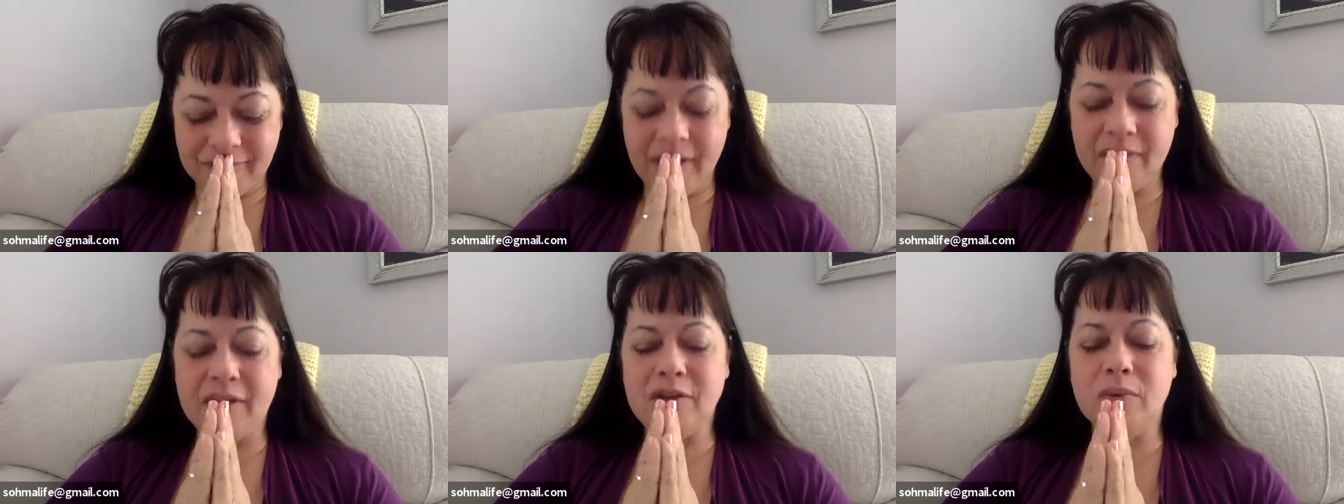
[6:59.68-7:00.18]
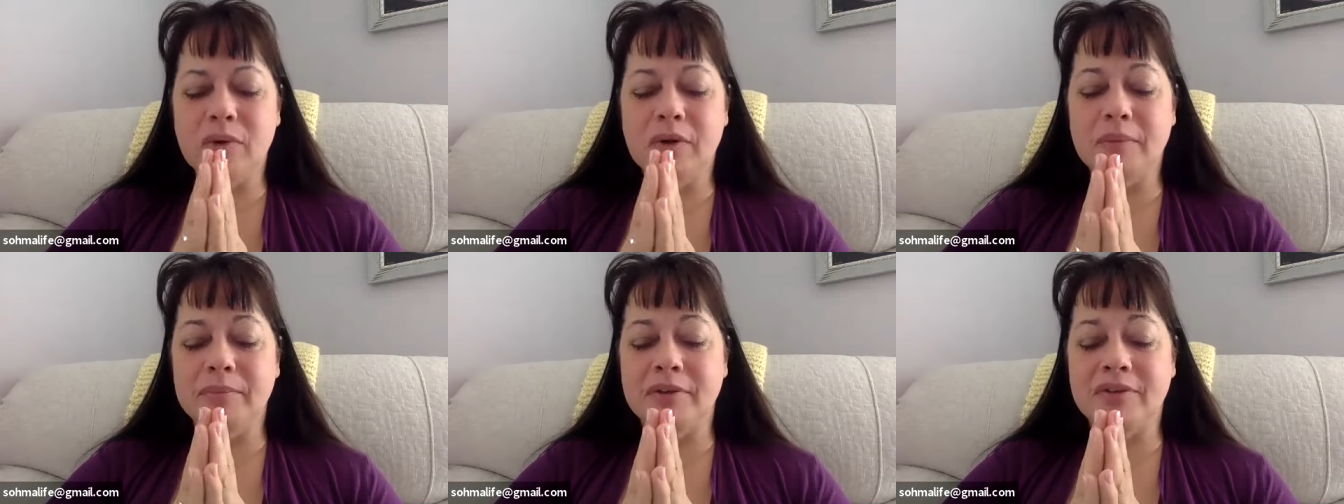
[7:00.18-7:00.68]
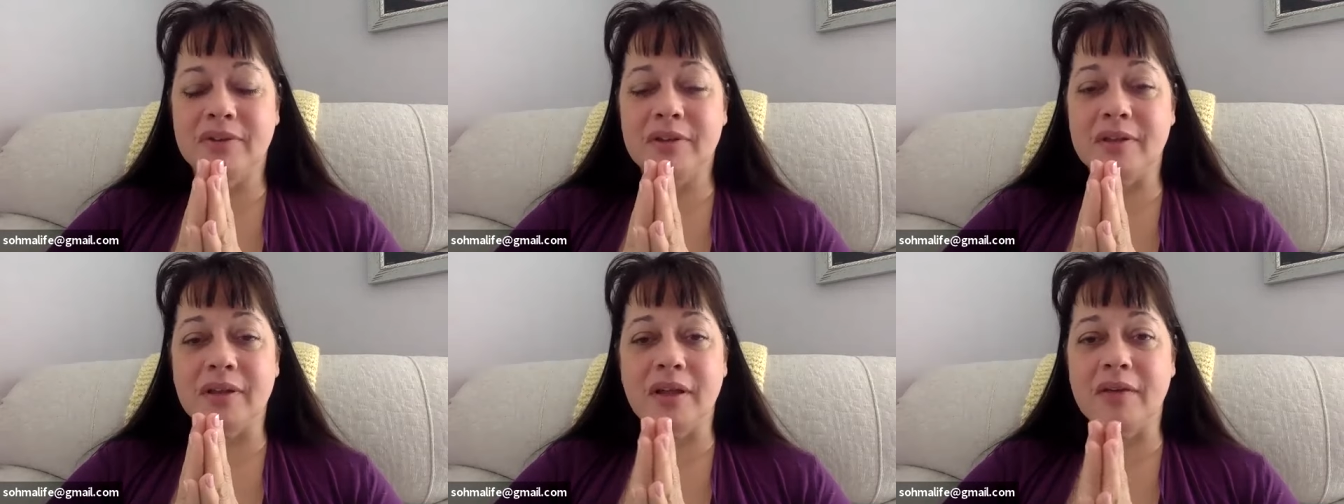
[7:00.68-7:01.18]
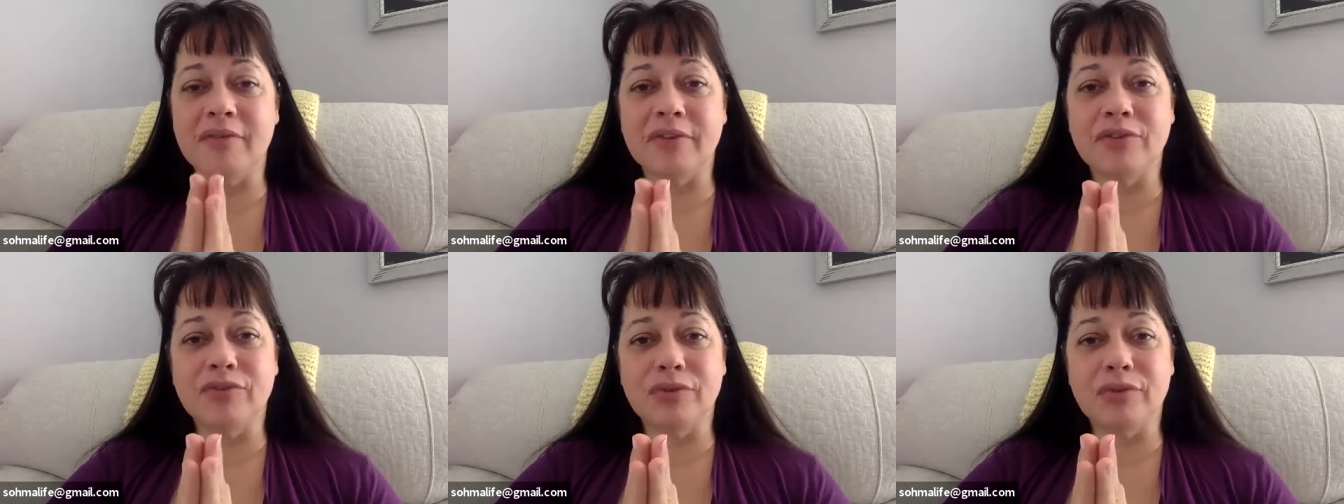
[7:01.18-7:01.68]
And then you will come to see that love
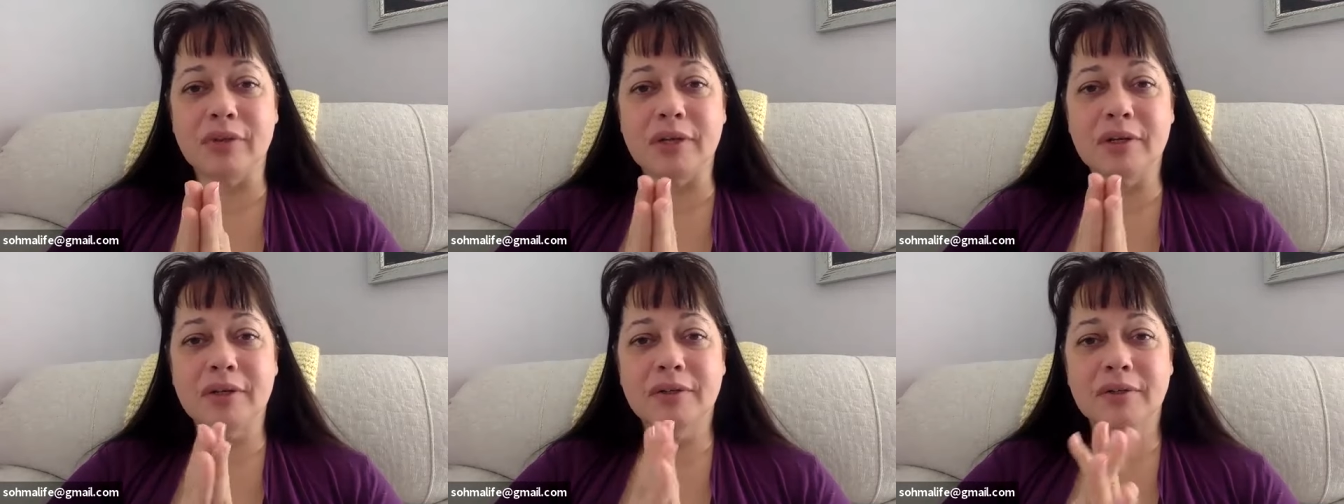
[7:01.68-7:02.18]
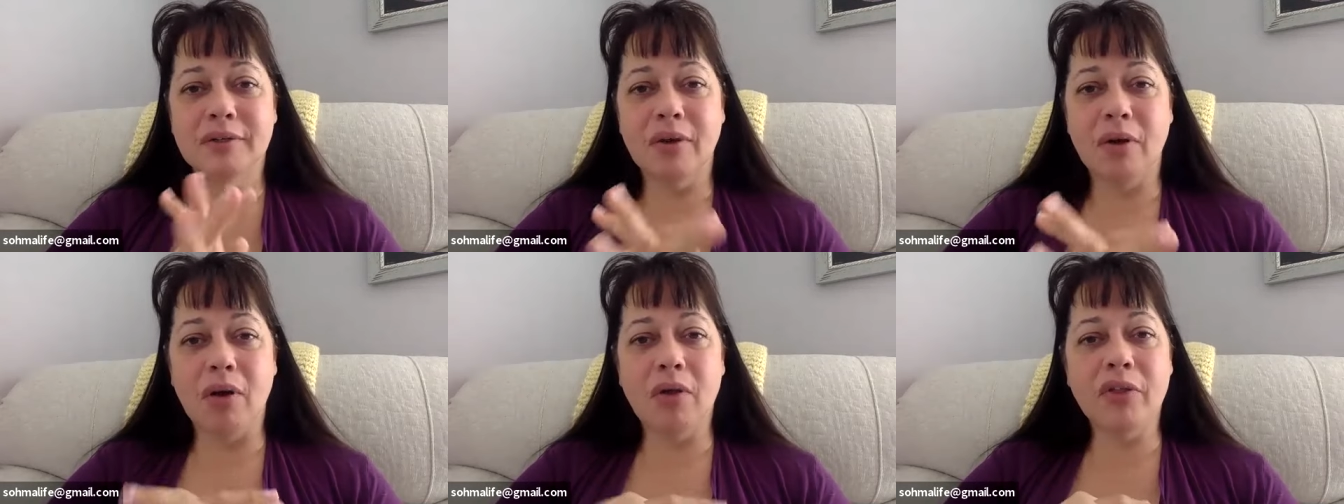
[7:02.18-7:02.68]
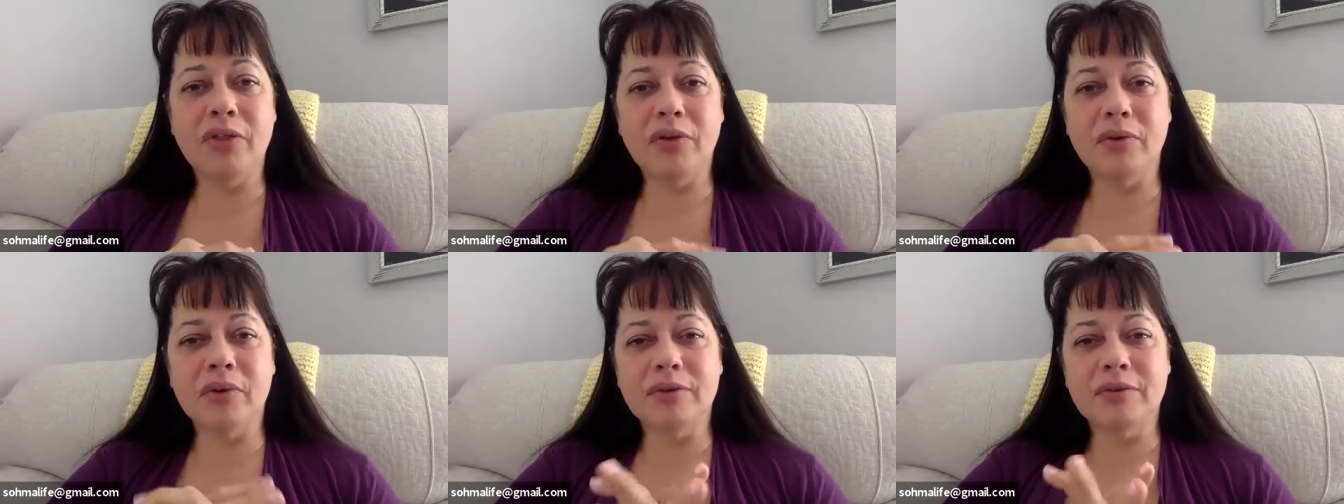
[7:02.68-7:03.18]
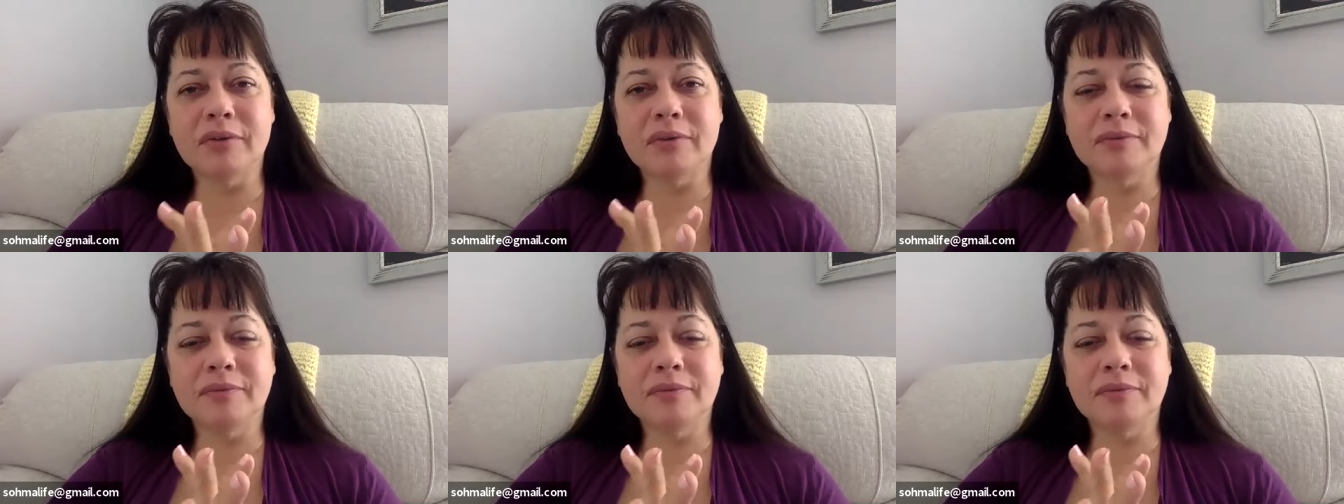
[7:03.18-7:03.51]
is truly all that there is.